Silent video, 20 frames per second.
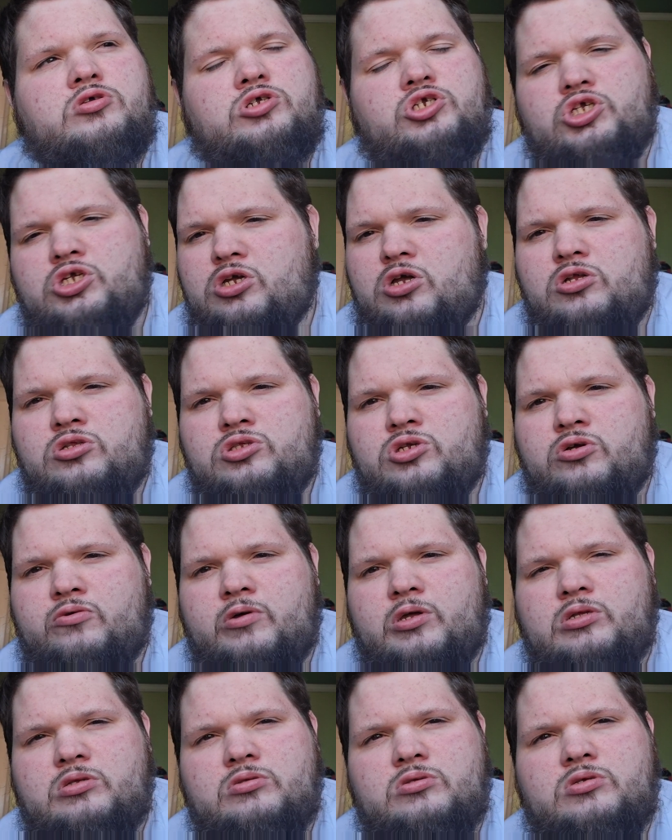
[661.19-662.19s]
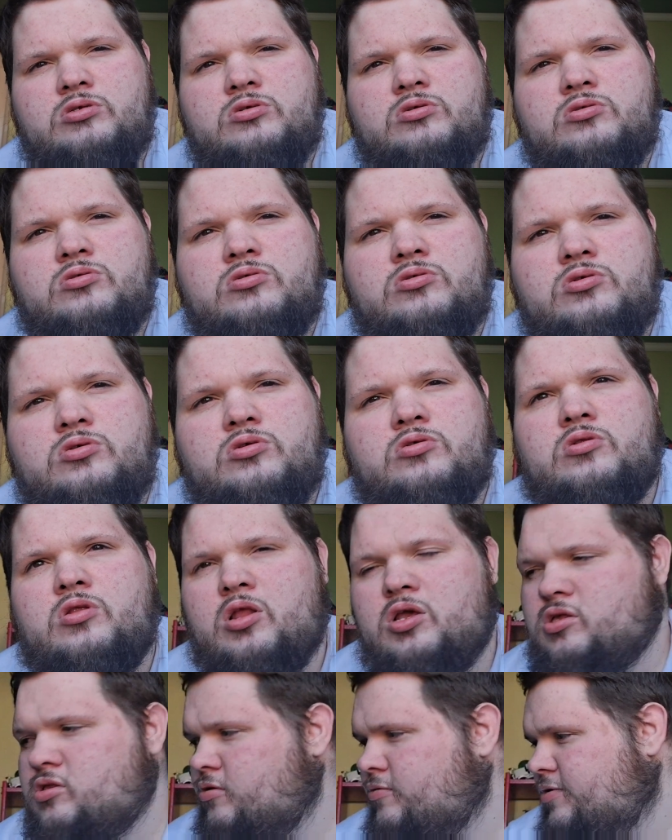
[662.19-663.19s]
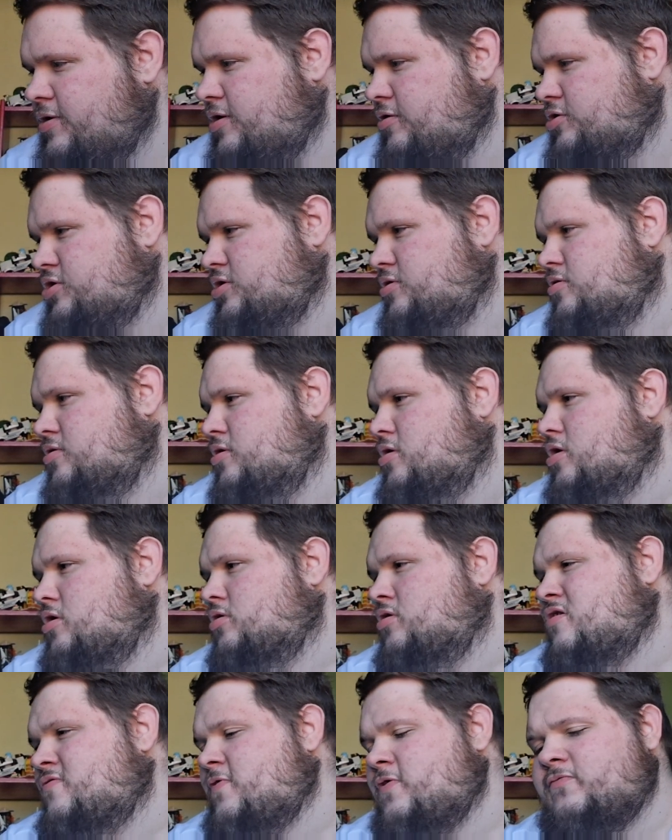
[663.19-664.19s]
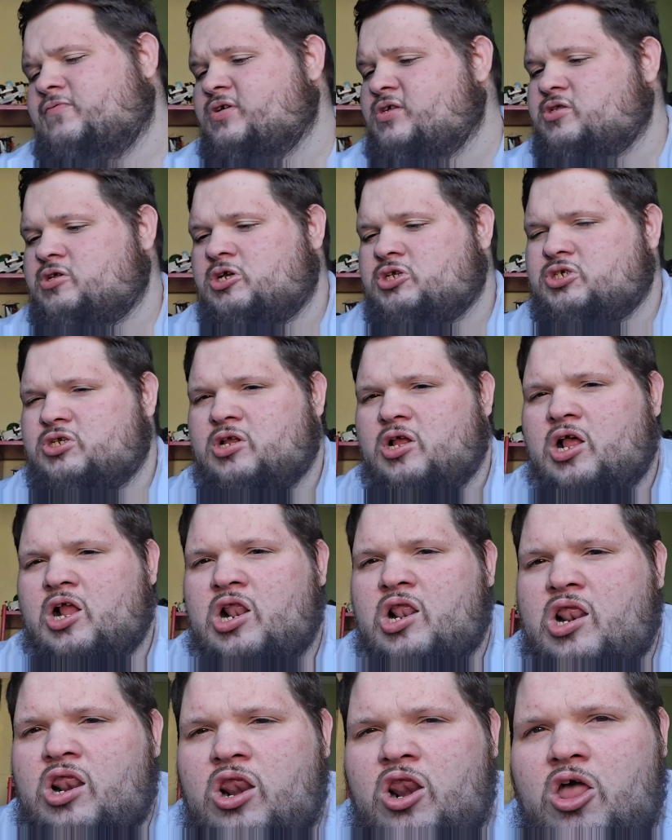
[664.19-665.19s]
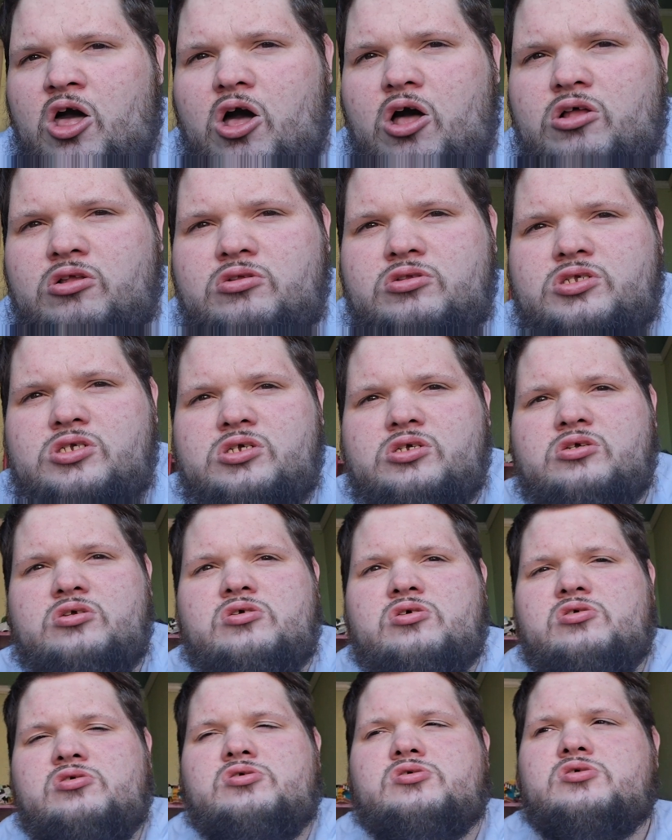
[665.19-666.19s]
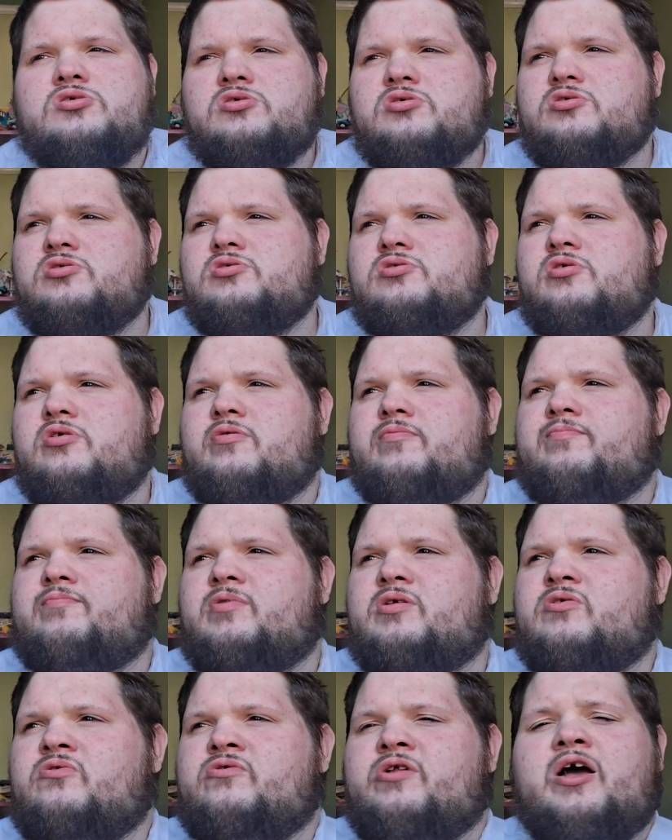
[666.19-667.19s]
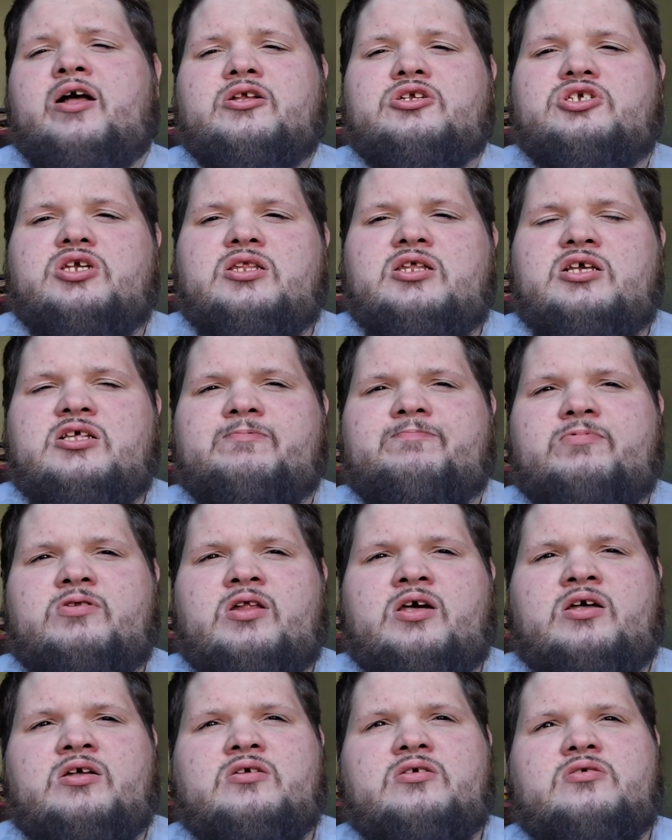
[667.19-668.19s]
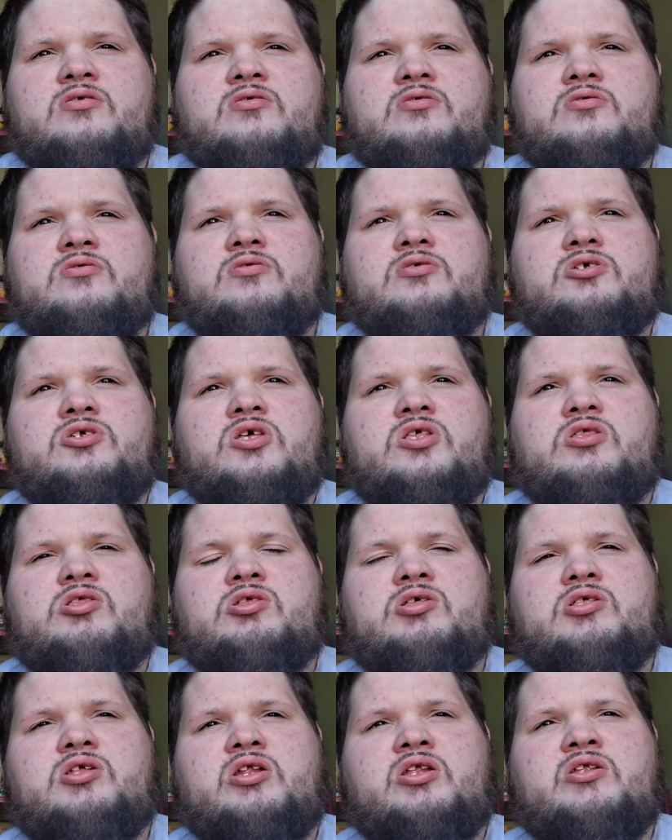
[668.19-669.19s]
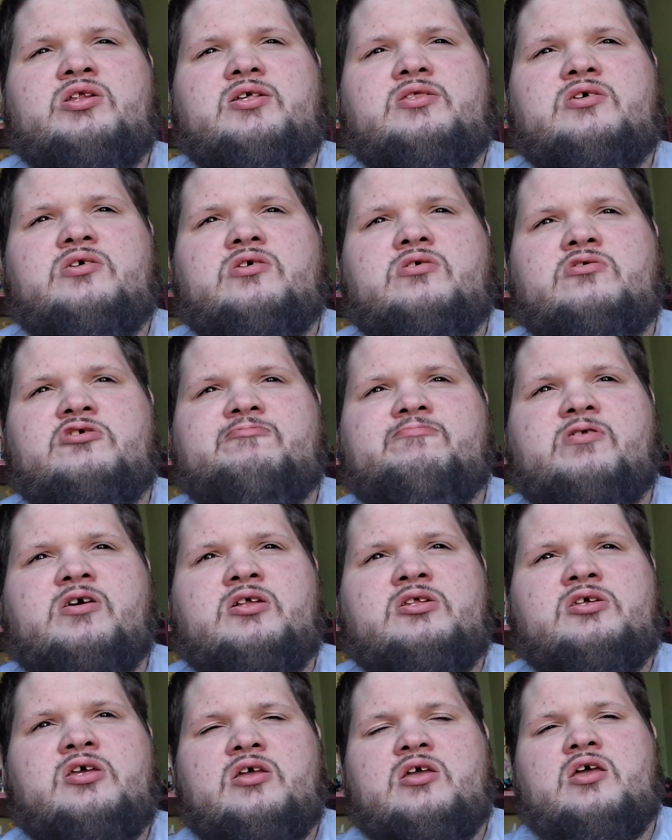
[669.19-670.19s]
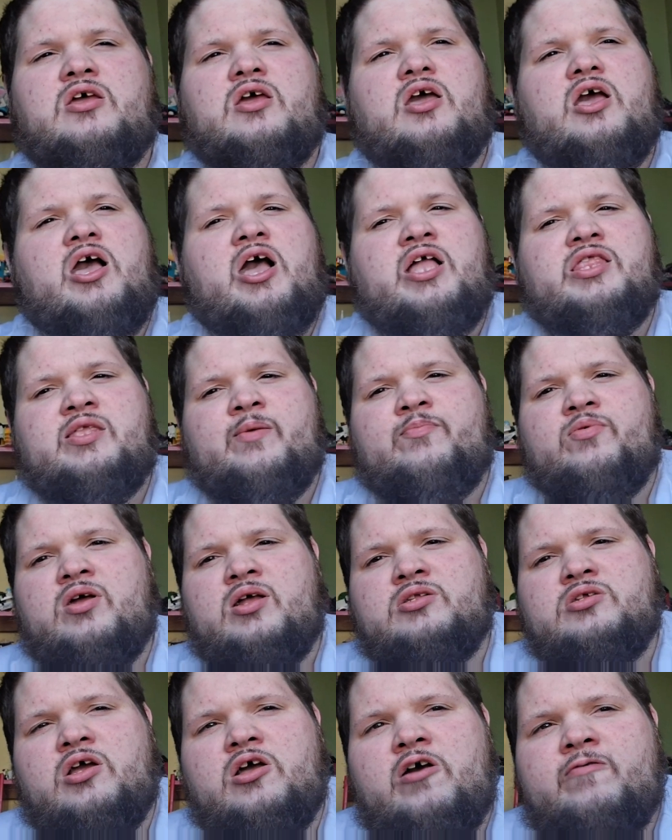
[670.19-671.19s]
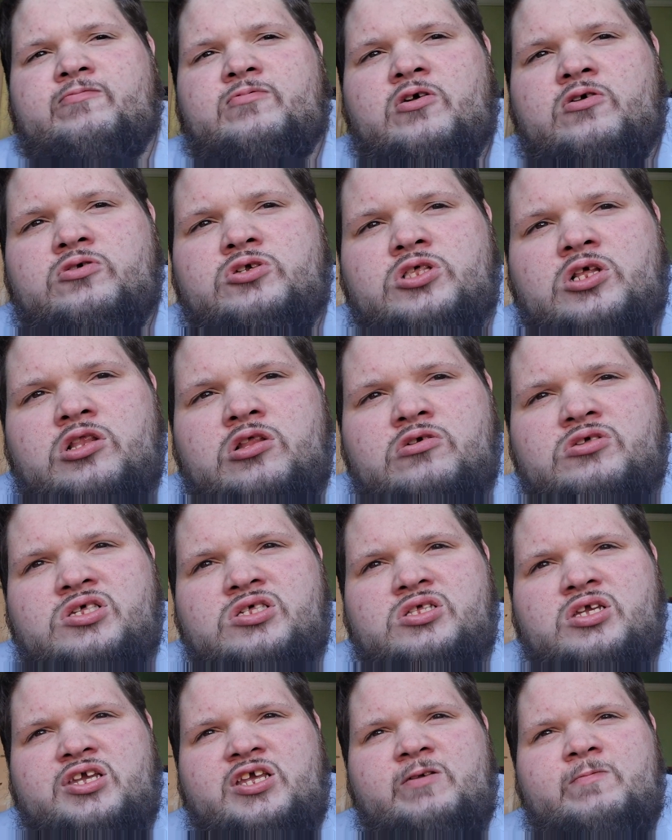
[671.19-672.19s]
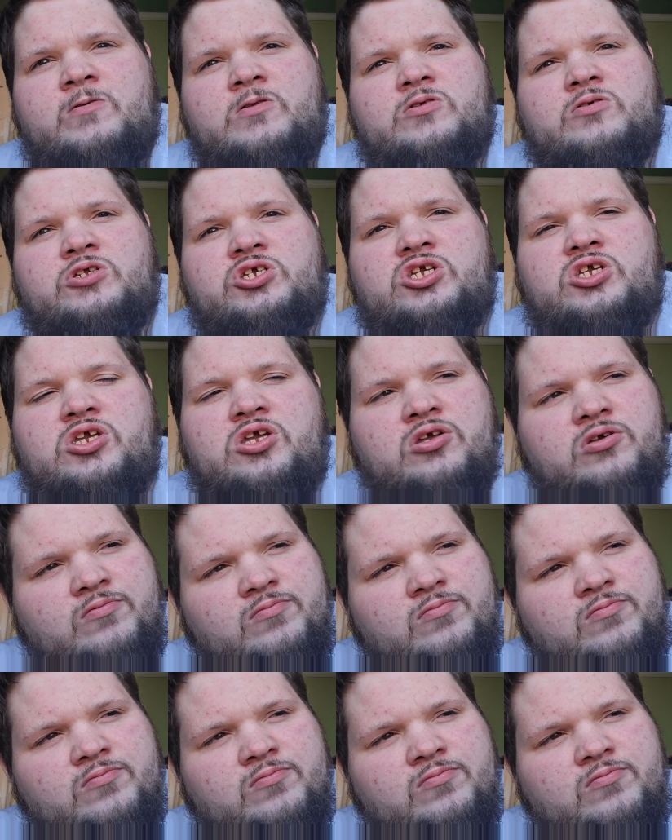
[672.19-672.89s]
She can't do it. At least not now. I'm not researching it a lot. I do know she needs blood. She needs to study Nezuko's blood and the blood of those closest to Kimetsu.